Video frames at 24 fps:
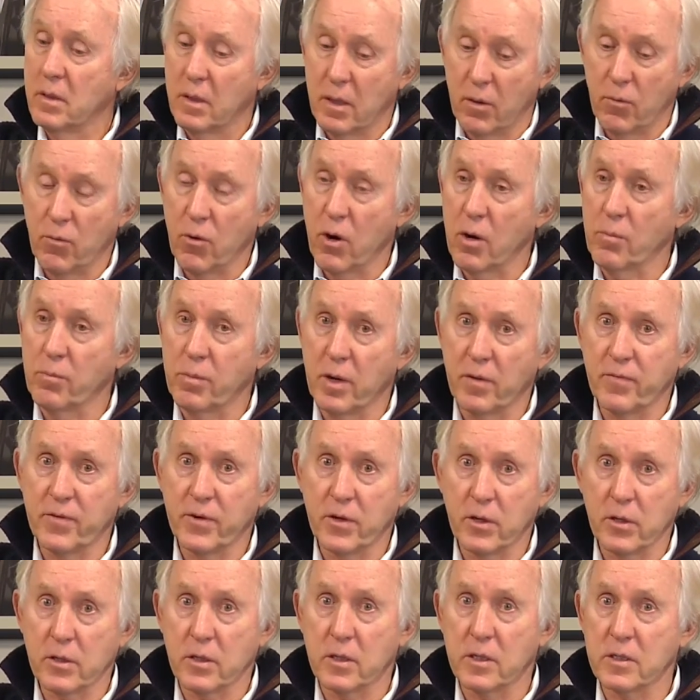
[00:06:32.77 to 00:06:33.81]
Warren Buffett
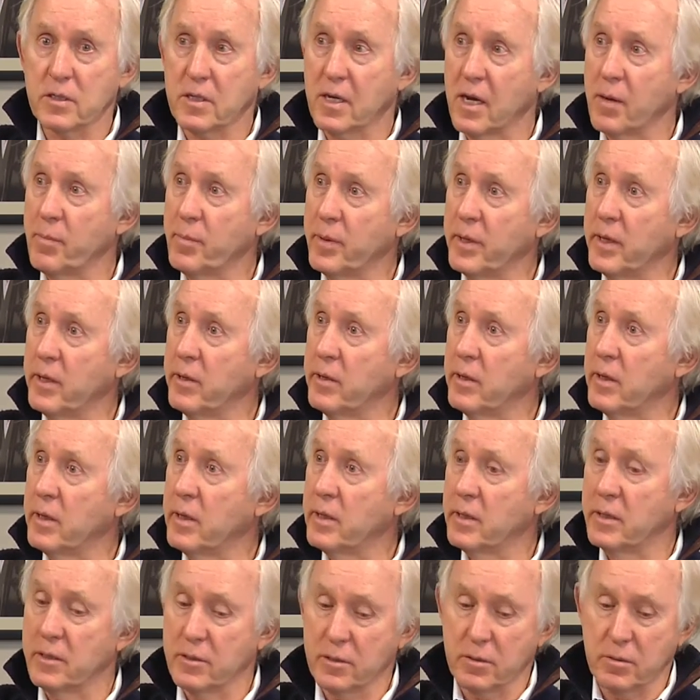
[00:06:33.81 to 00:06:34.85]
looked at his company
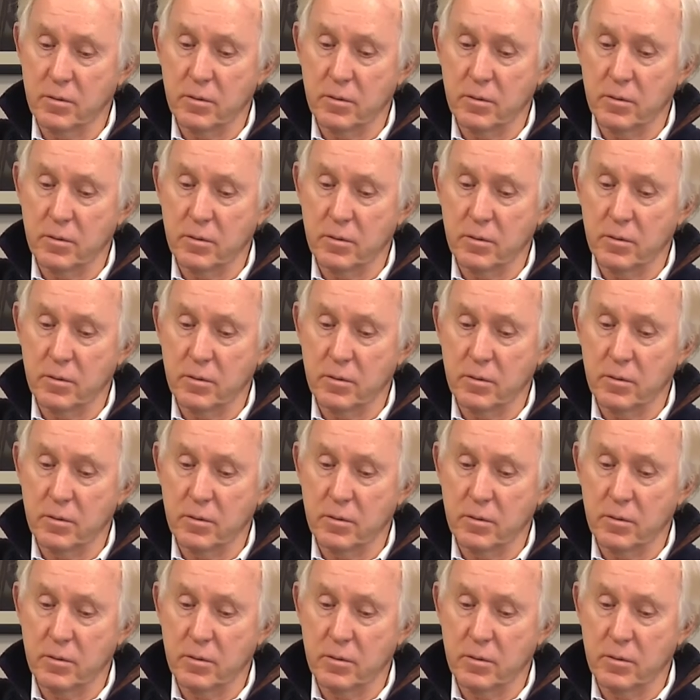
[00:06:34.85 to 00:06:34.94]
and his